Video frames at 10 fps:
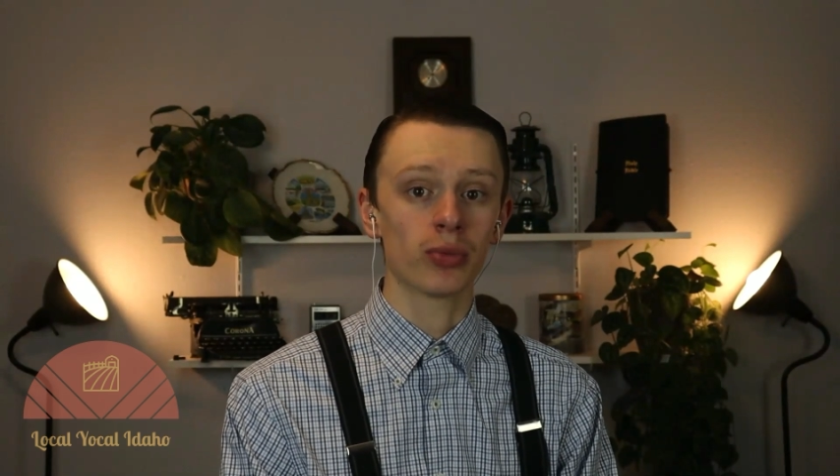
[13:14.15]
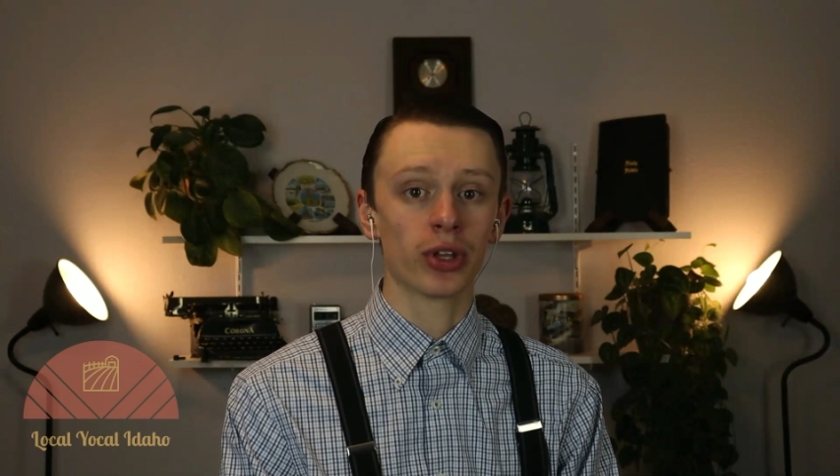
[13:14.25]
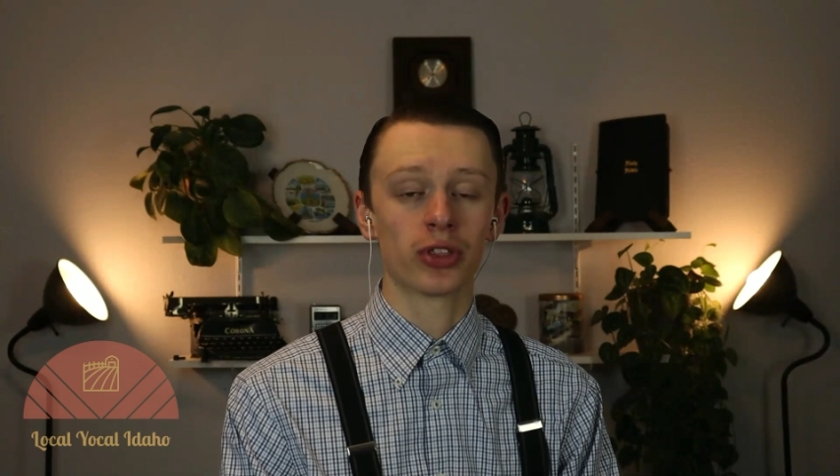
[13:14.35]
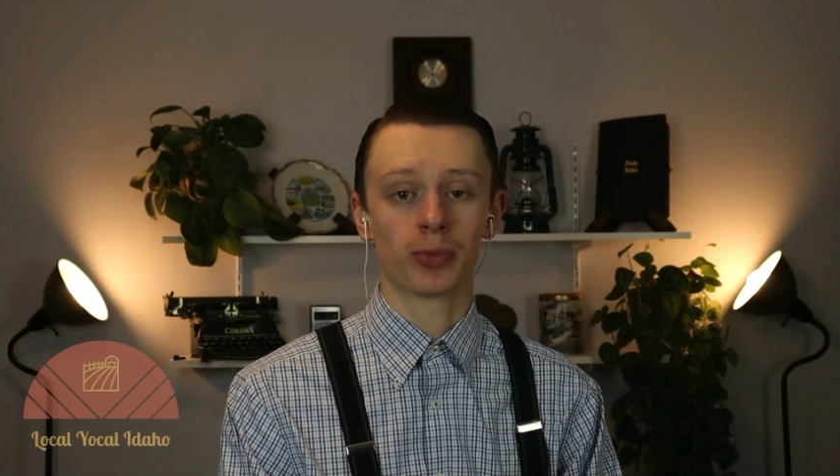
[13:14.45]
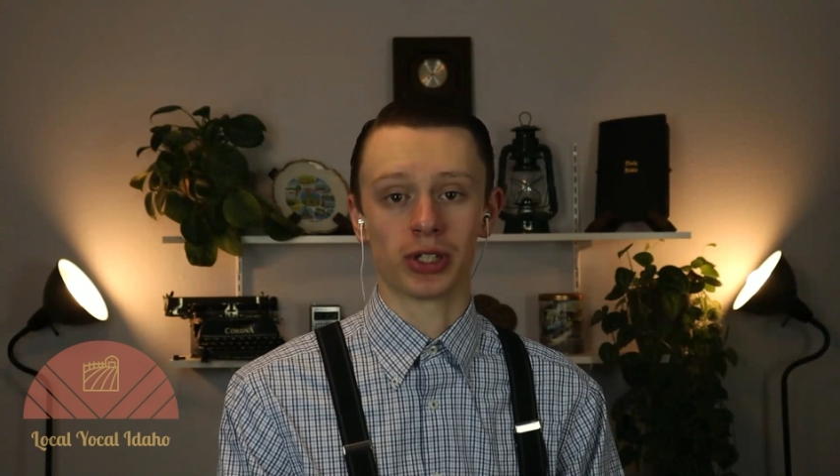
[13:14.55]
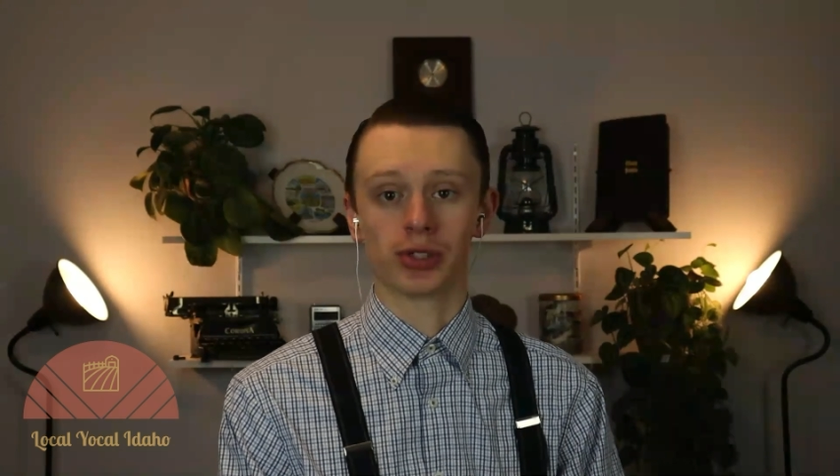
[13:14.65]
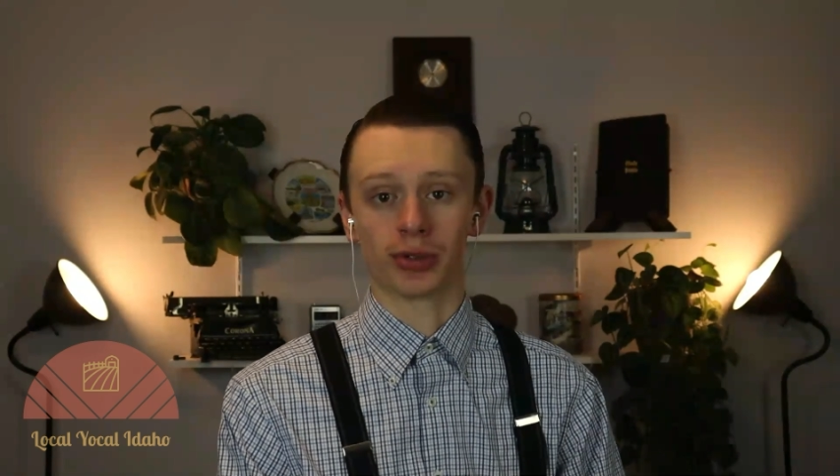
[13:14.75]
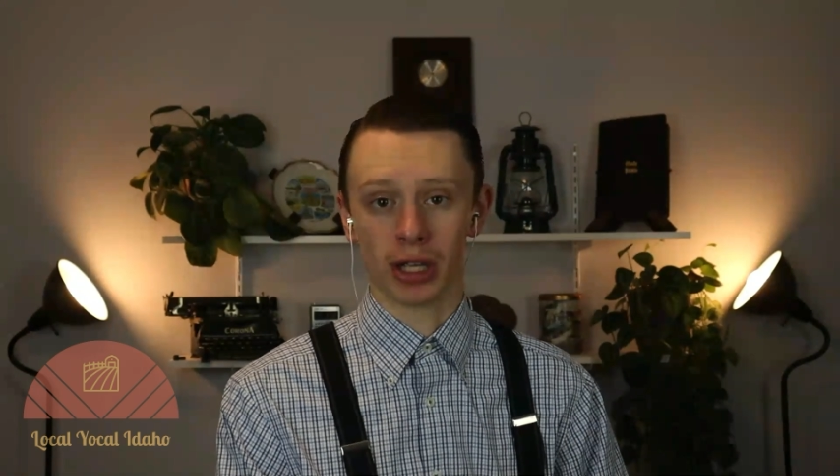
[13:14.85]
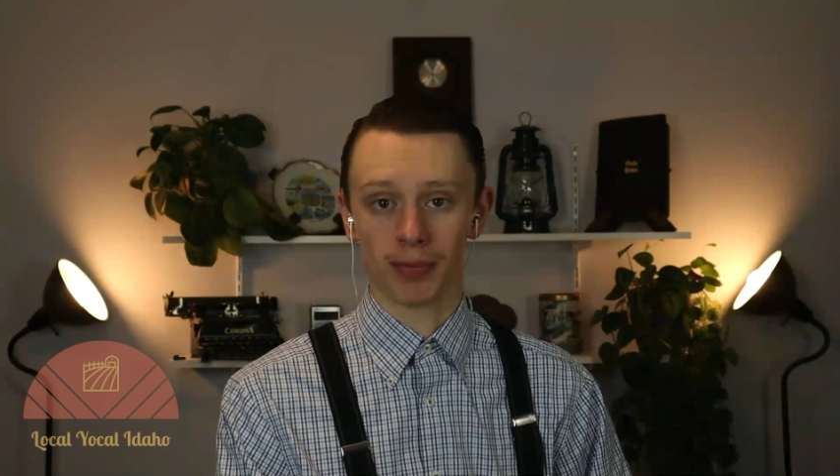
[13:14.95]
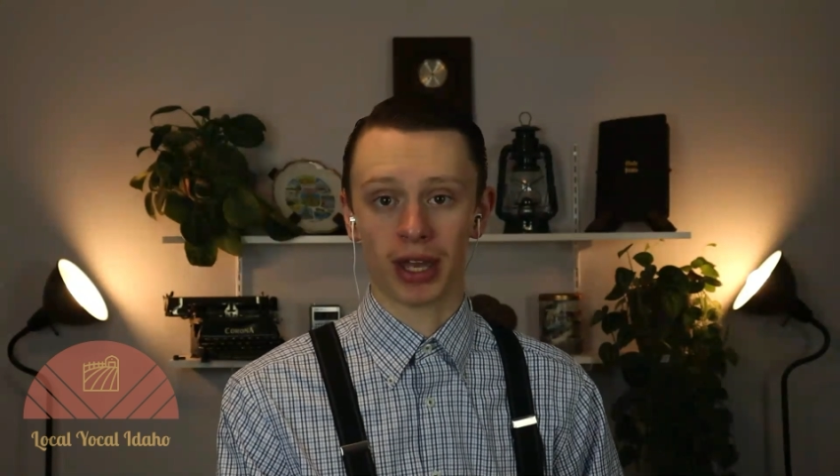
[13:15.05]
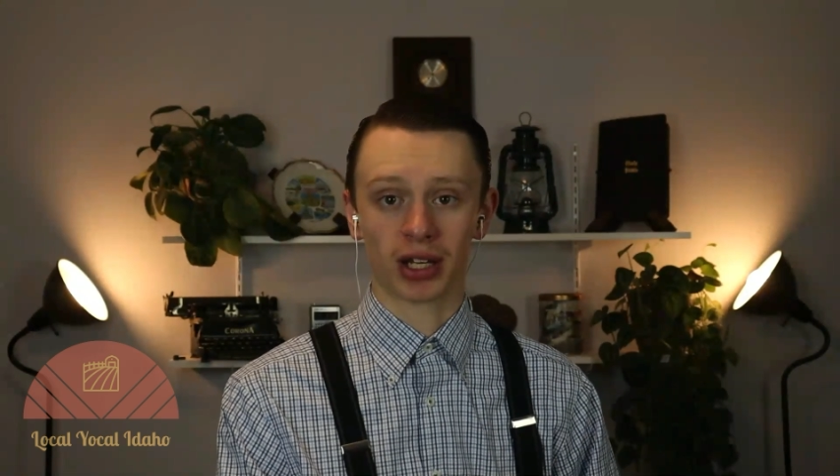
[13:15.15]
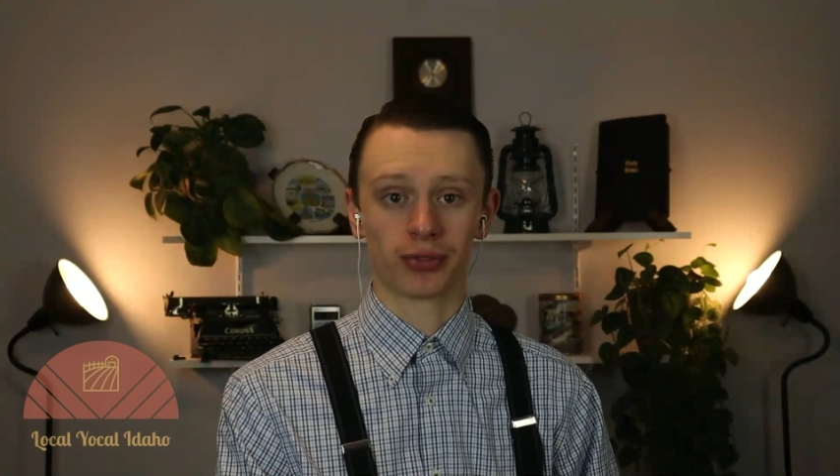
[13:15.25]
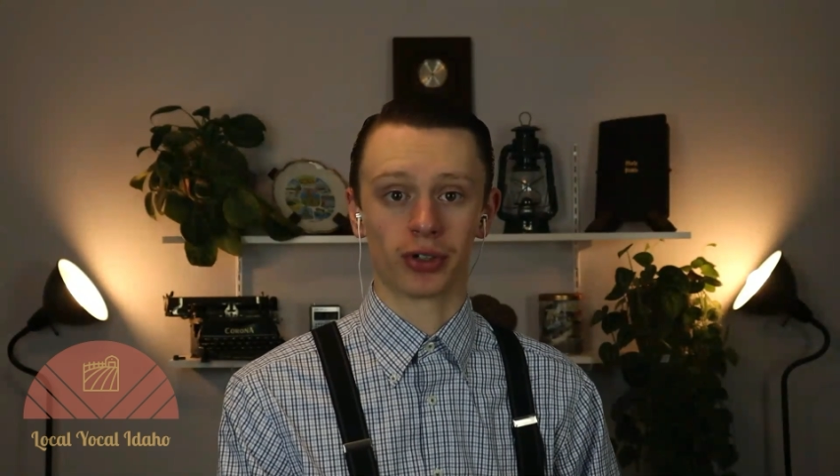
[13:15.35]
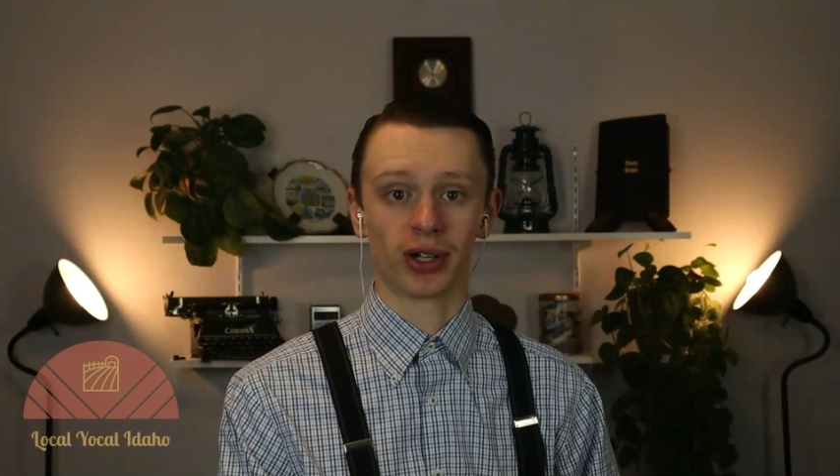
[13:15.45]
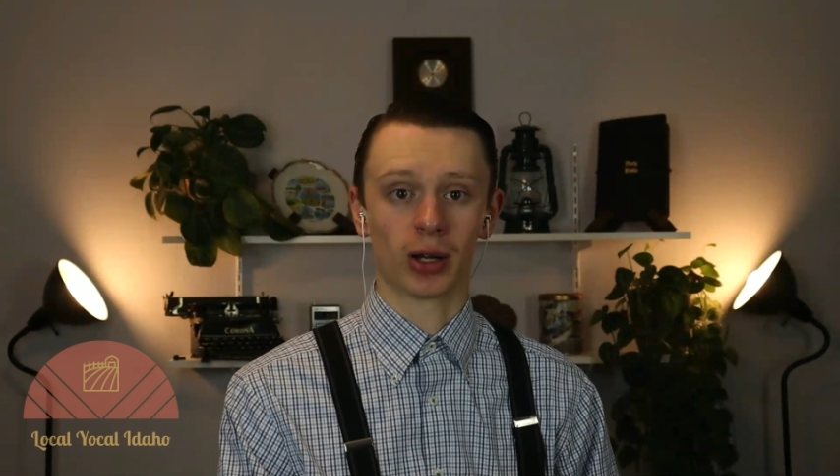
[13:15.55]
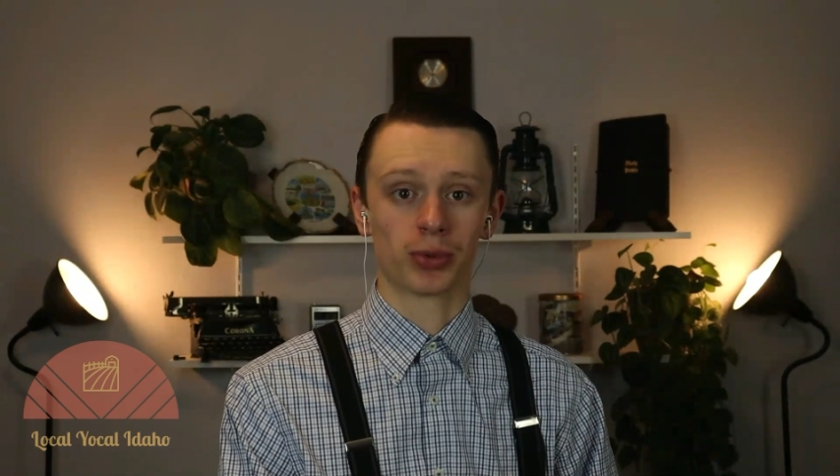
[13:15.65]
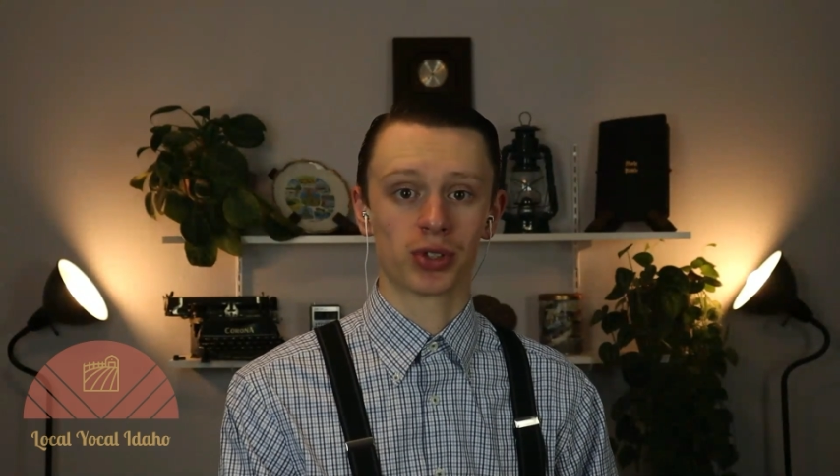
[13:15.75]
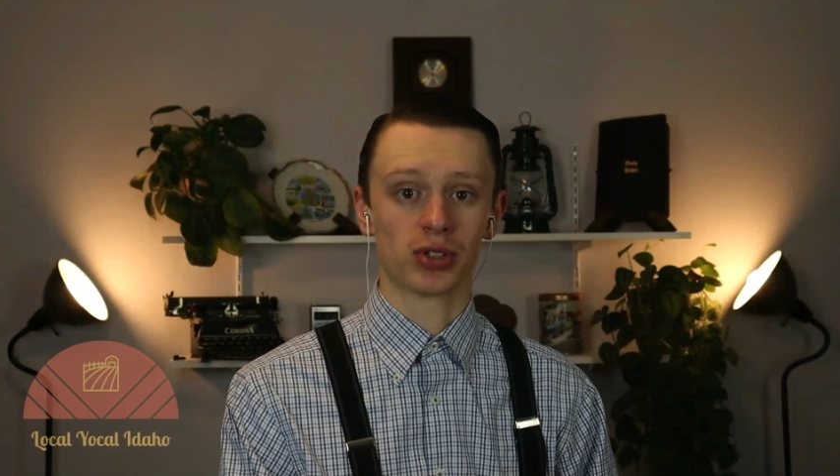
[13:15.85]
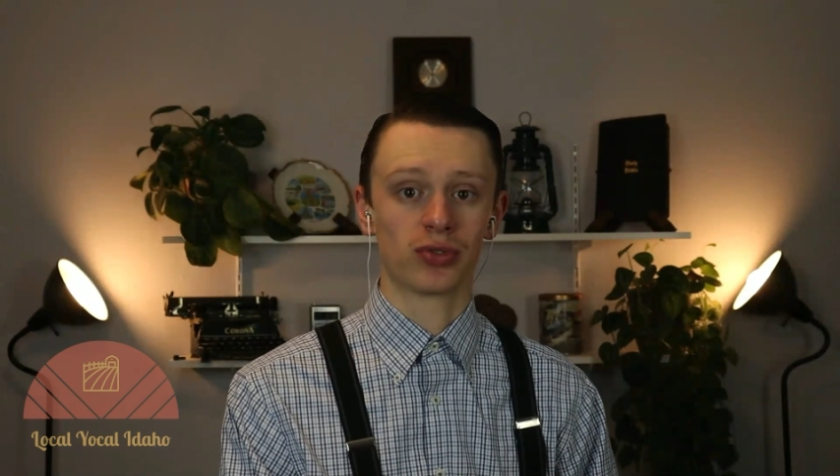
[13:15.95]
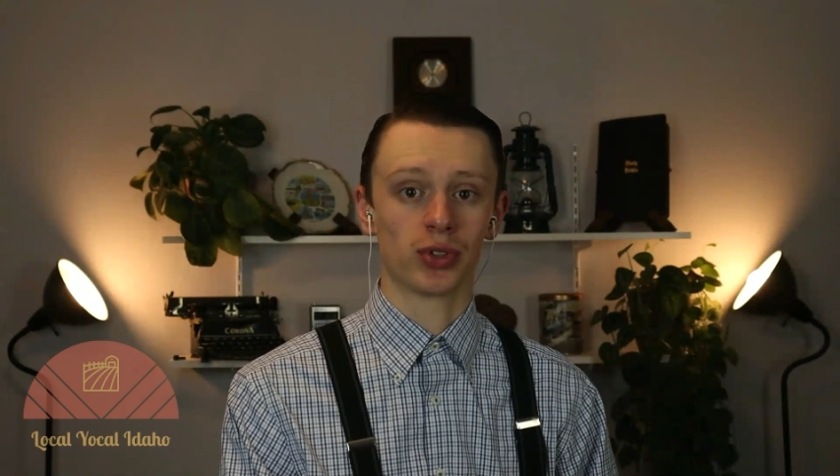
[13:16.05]
with the potential impact for
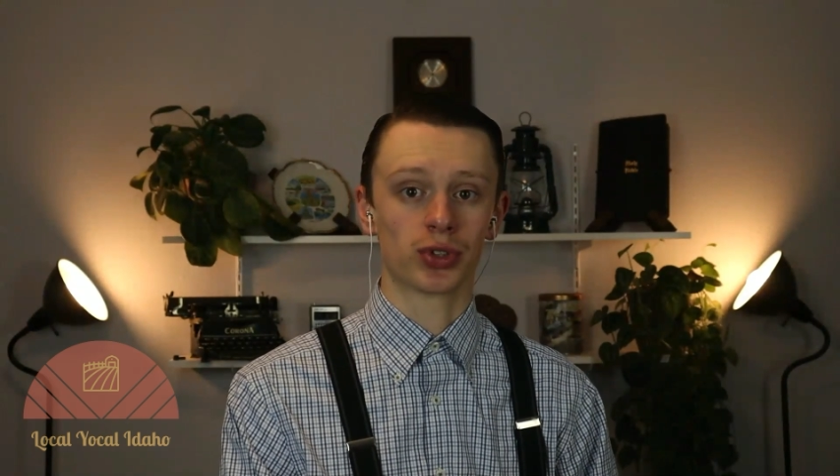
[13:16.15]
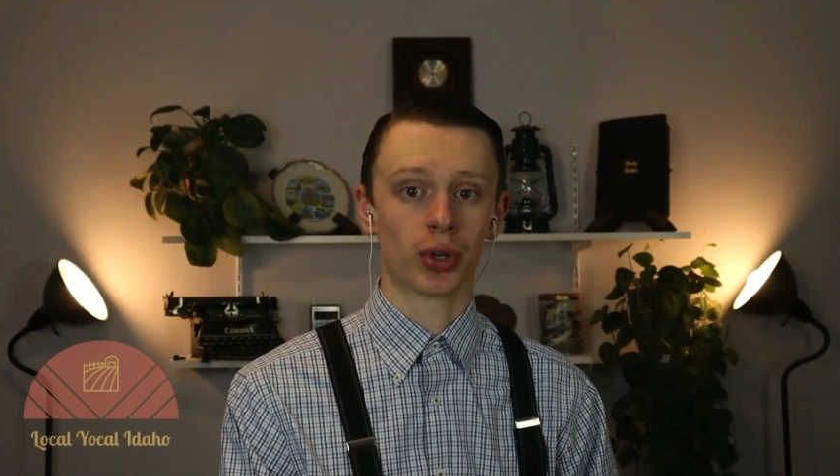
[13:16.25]
Albertson's future